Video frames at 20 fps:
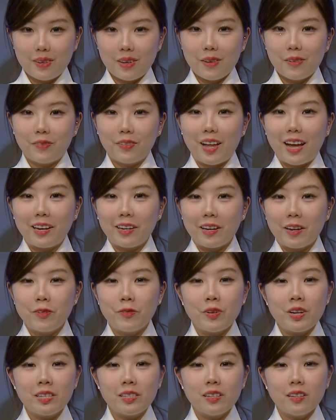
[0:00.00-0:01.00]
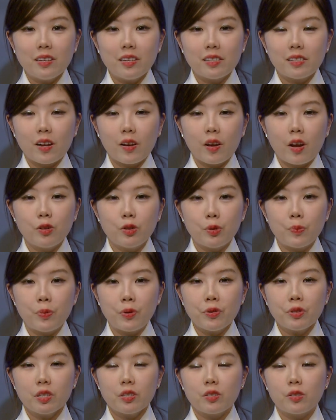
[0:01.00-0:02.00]
Flanagan recently saw
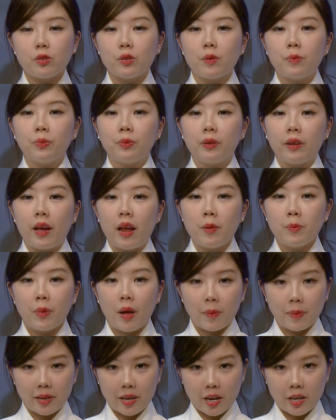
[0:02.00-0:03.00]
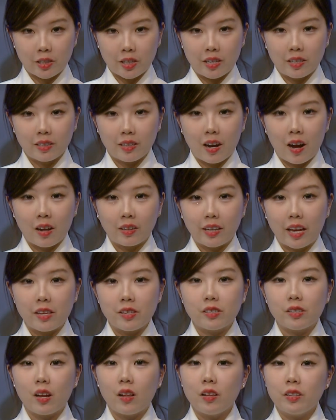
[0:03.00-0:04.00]
contributions to a planned publication called
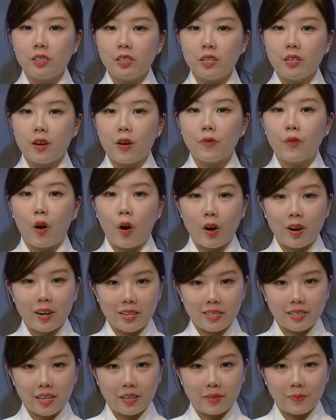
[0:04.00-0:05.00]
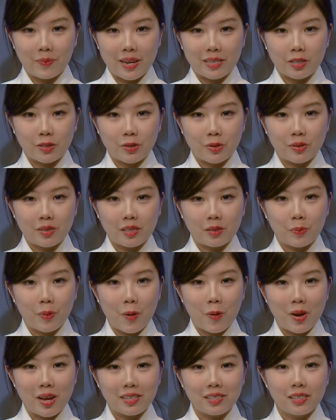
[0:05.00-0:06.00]
Anthology of Arlington, Massachusetts
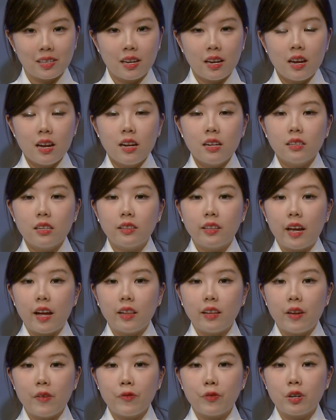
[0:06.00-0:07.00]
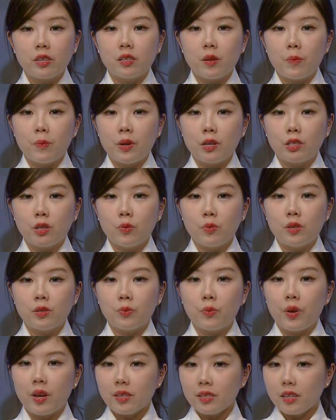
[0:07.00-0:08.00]
Poets. The deadline for submission was
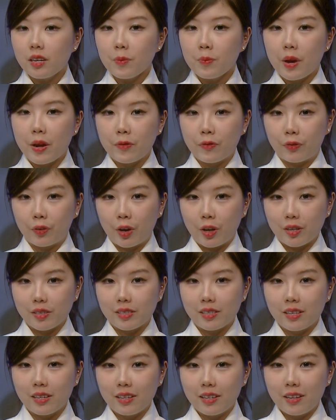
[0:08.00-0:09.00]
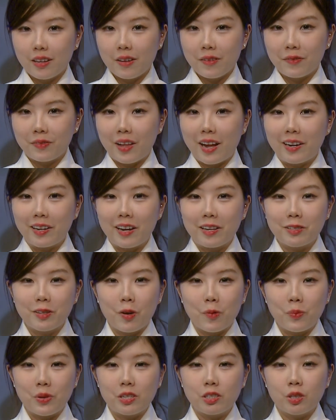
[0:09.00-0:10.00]
Wednesday, May 1st. Flanagan
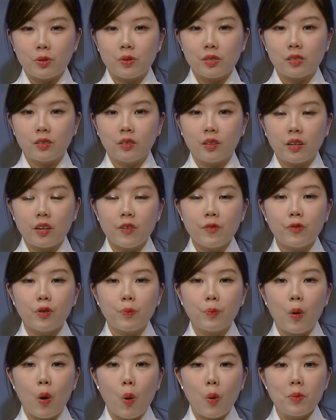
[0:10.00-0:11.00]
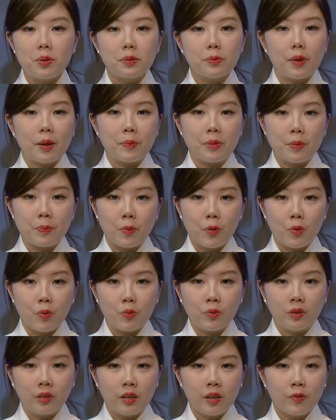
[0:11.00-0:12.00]
told me she was looking for poems by people
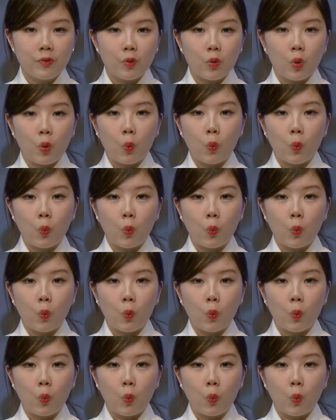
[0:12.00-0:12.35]
who live or